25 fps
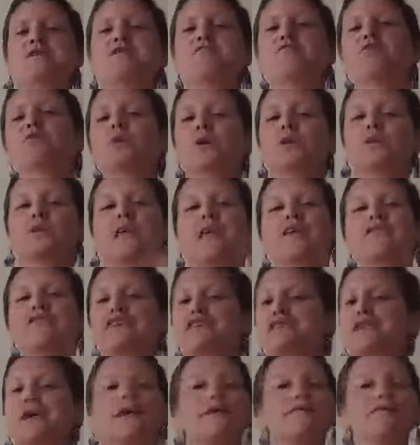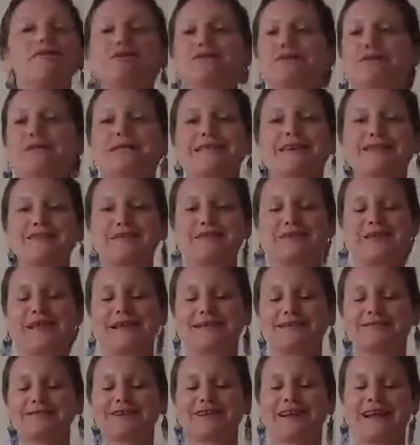But we'll save it, because I'm going to be doing this every
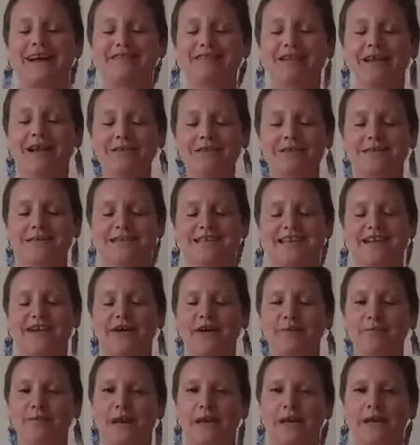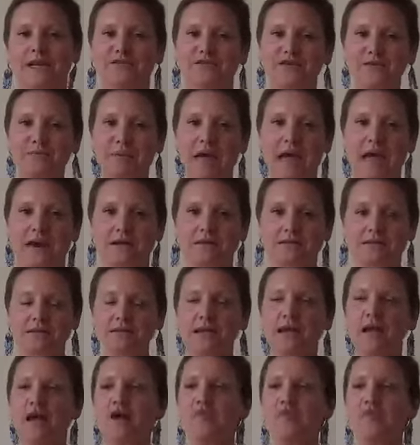week, so I'm going to have lots to say on many different matters.